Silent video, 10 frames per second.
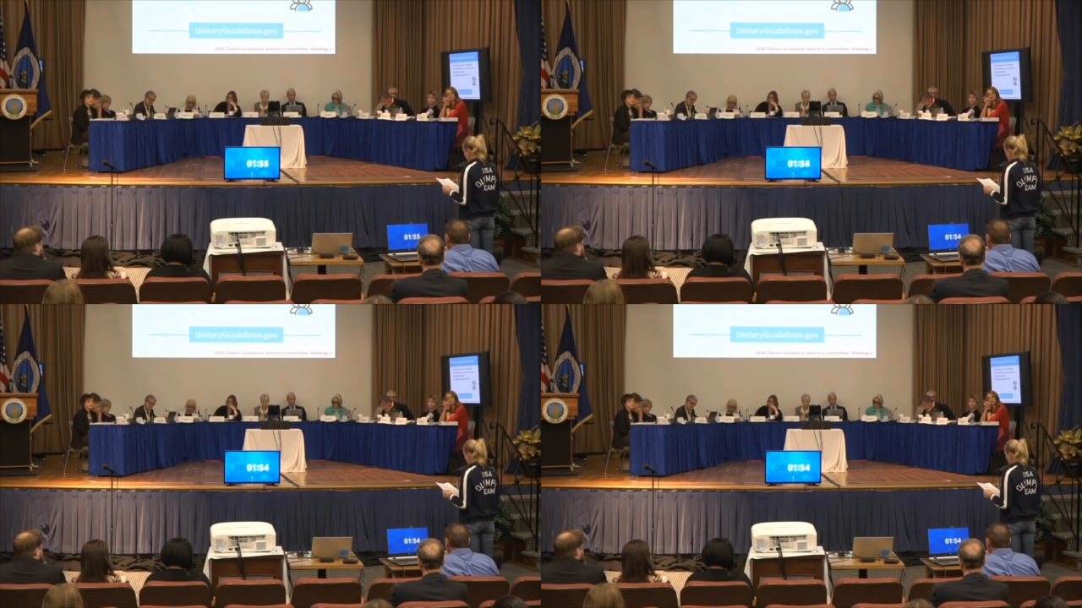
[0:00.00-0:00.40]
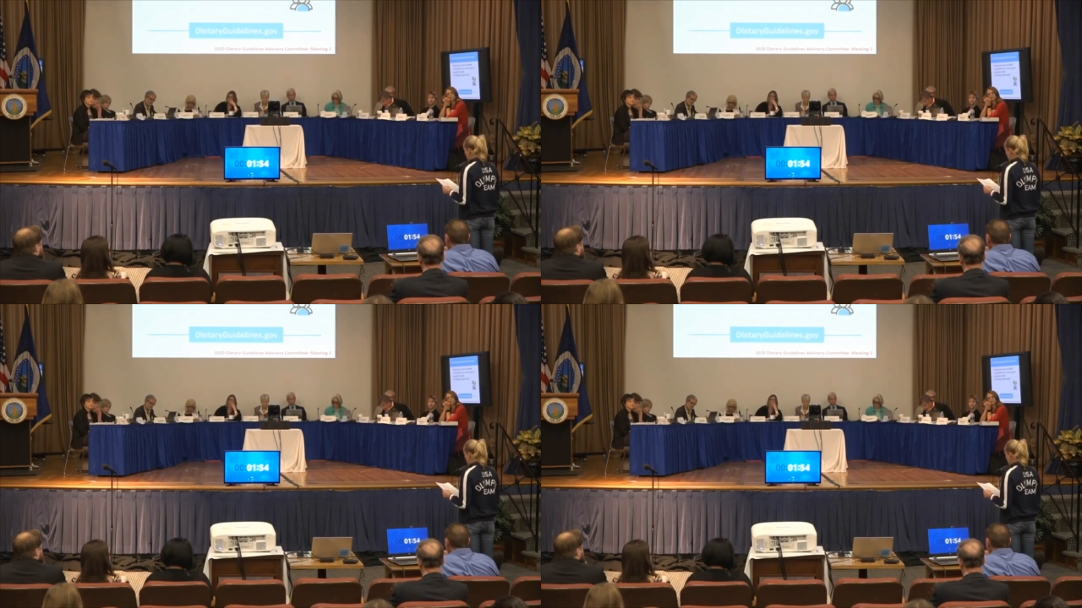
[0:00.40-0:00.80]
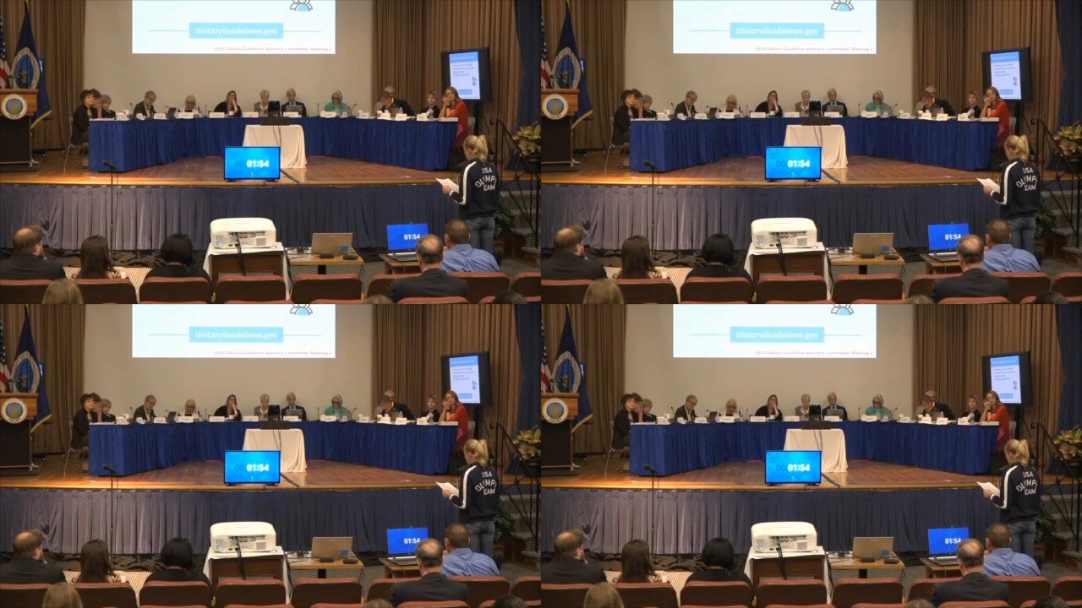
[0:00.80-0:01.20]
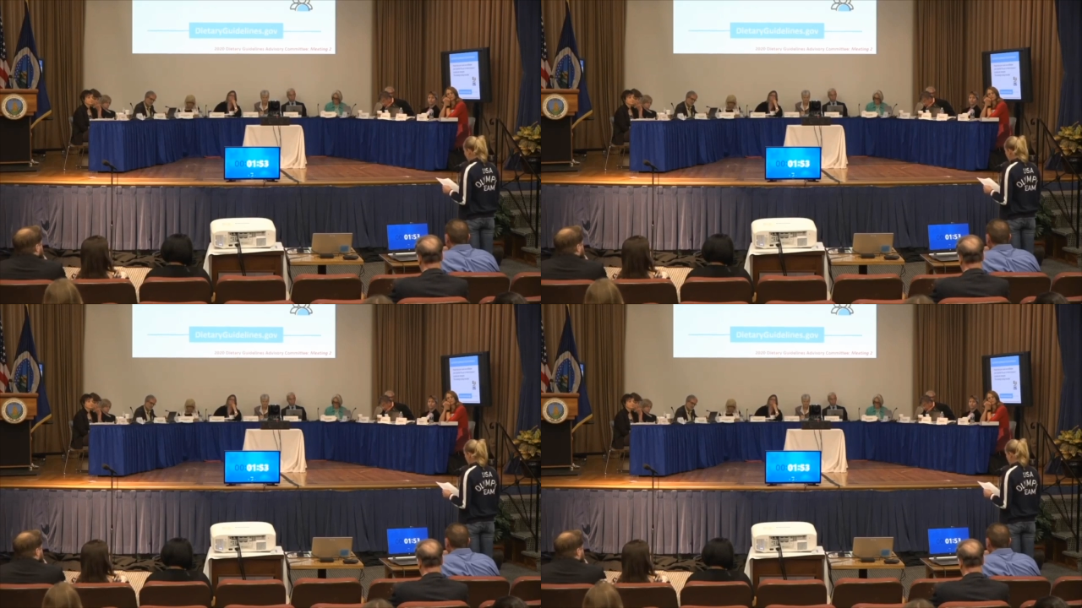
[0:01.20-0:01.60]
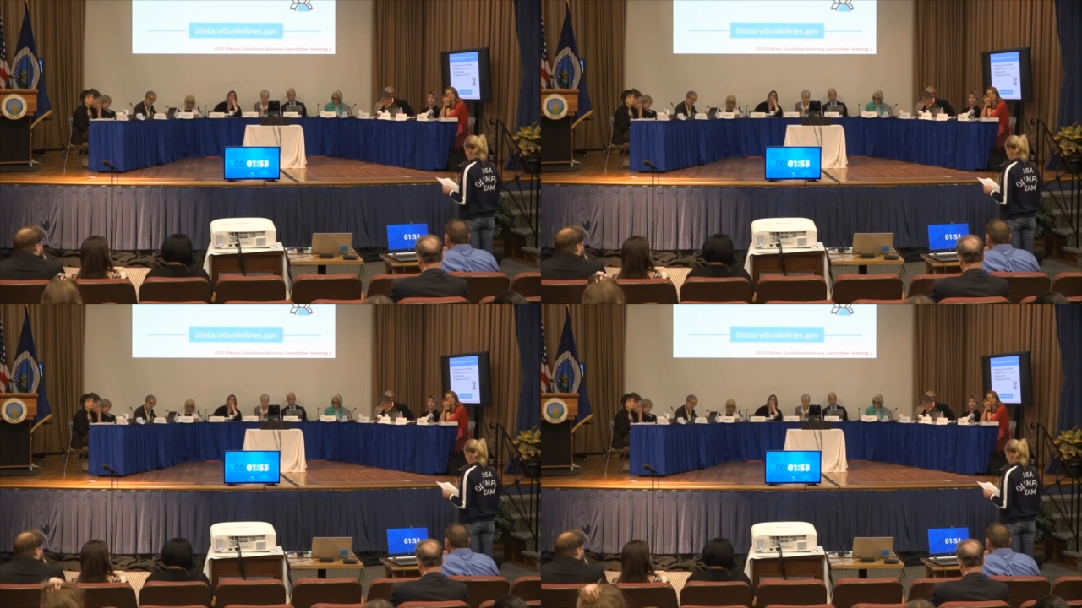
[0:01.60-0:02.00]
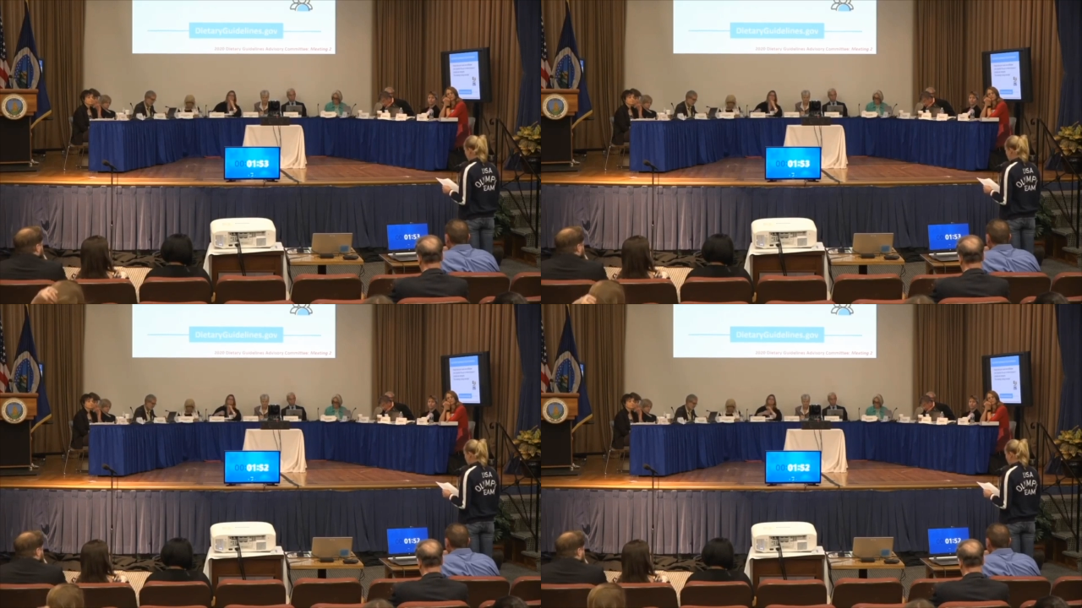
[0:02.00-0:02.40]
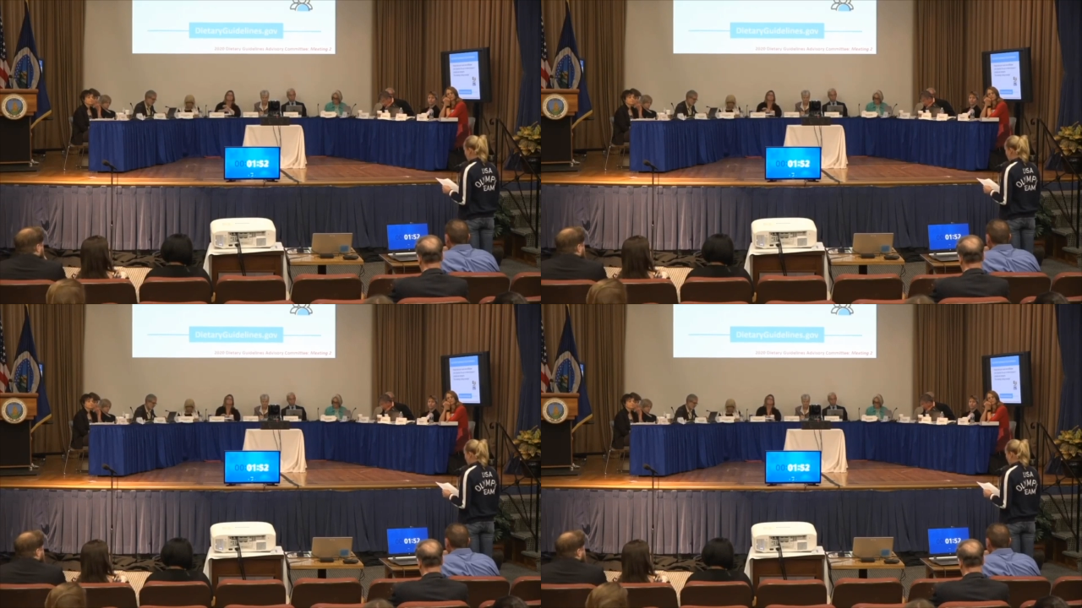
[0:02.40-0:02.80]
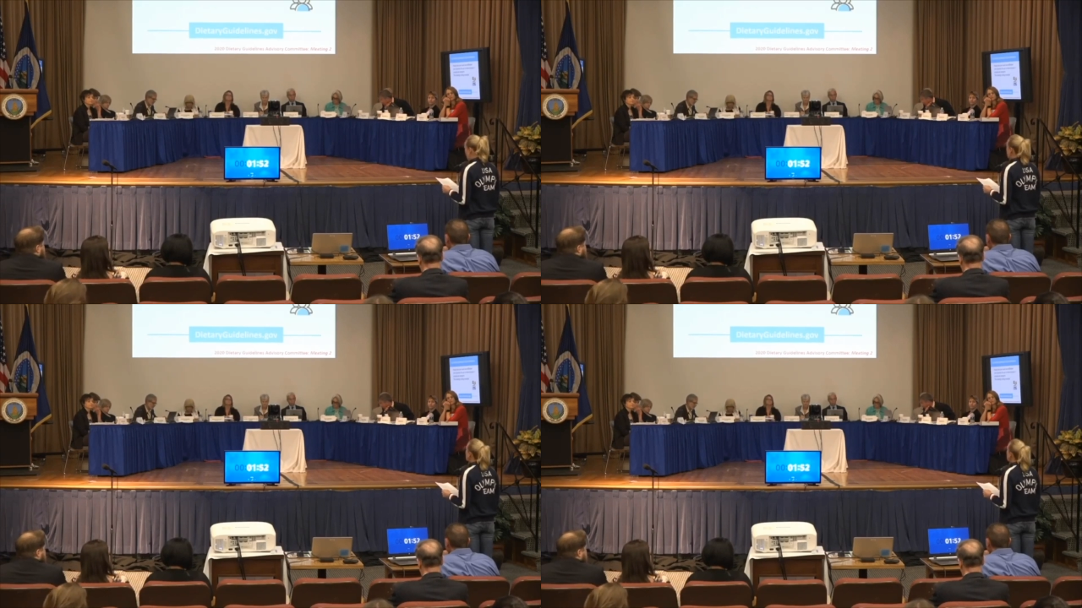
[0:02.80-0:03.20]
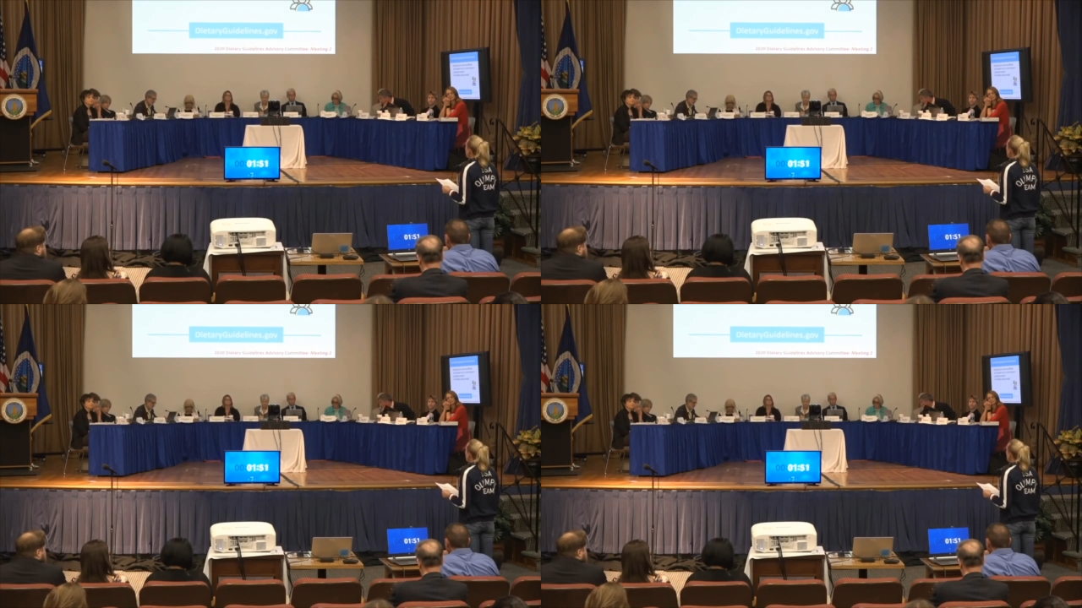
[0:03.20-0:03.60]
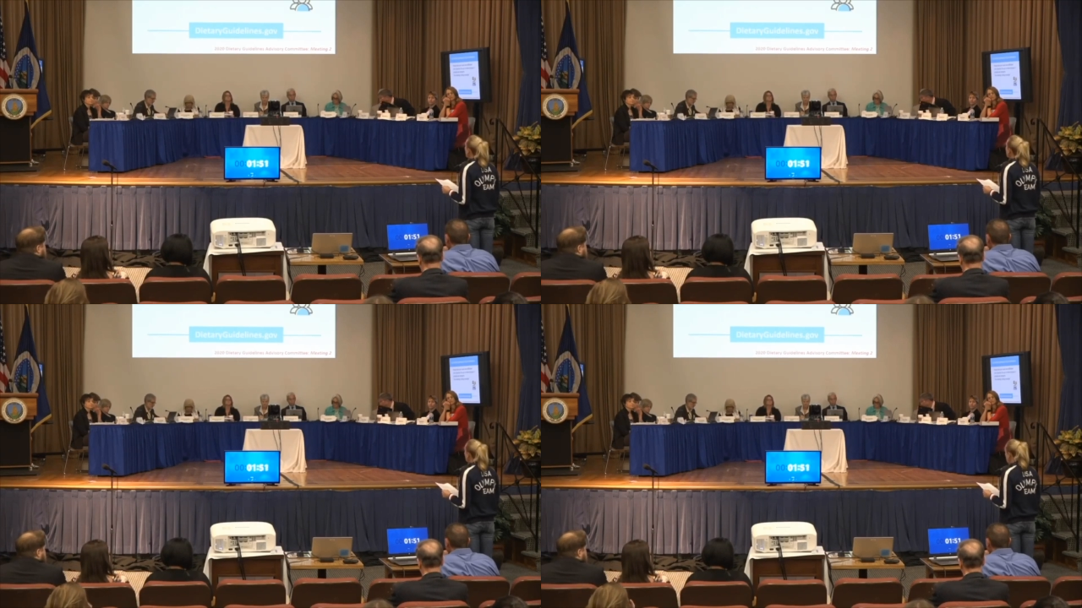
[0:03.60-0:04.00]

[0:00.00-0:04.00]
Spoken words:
(no speaker visible)